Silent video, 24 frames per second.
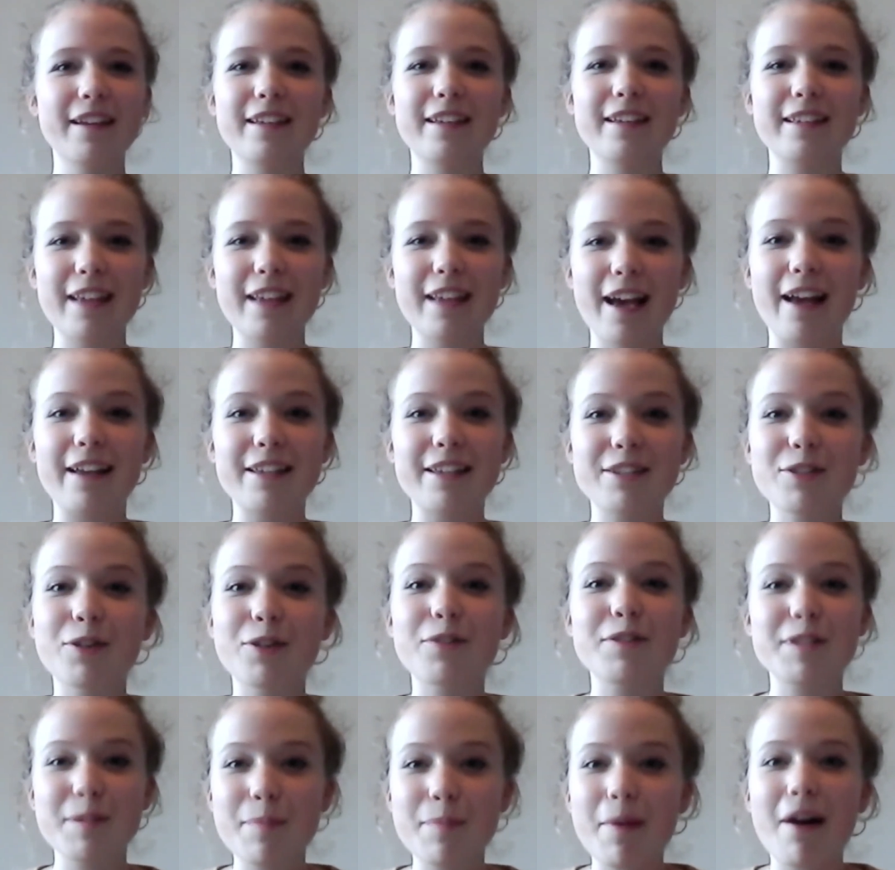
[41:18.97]
it sort
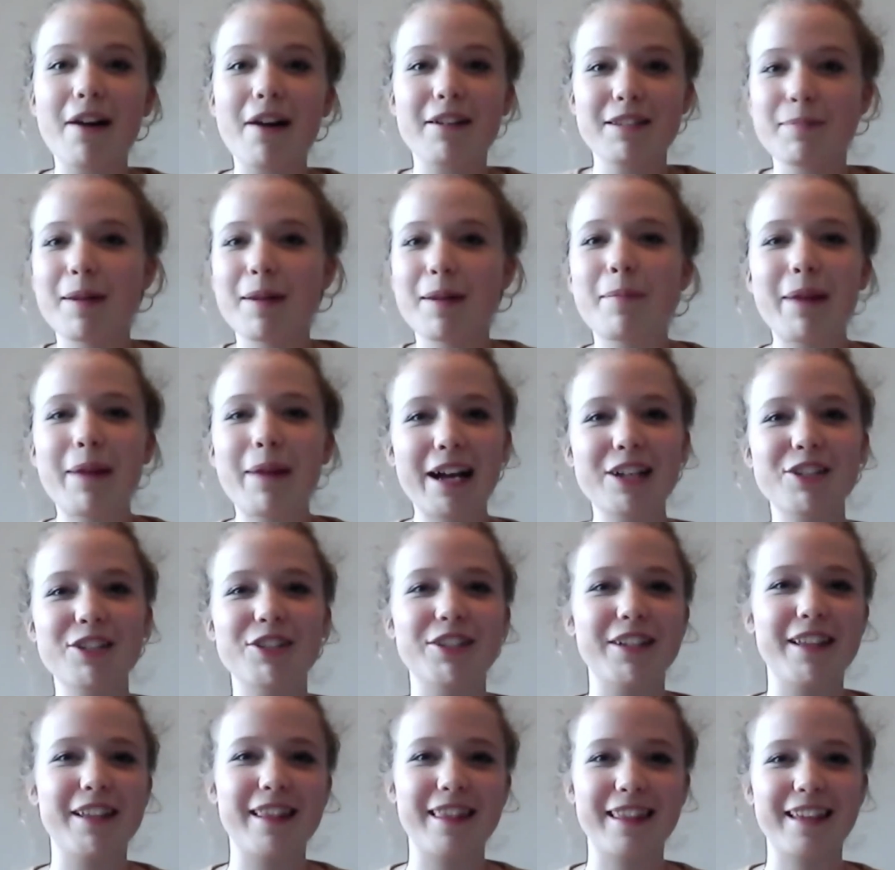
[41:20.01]
of sparks my
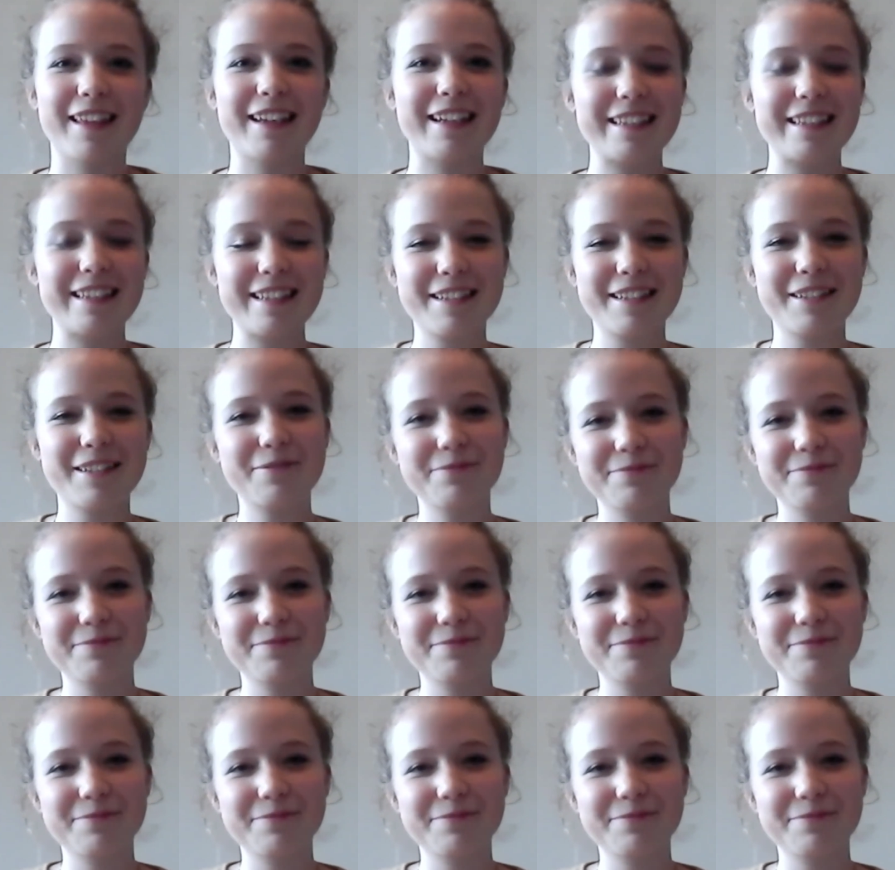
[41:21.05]
passion in things.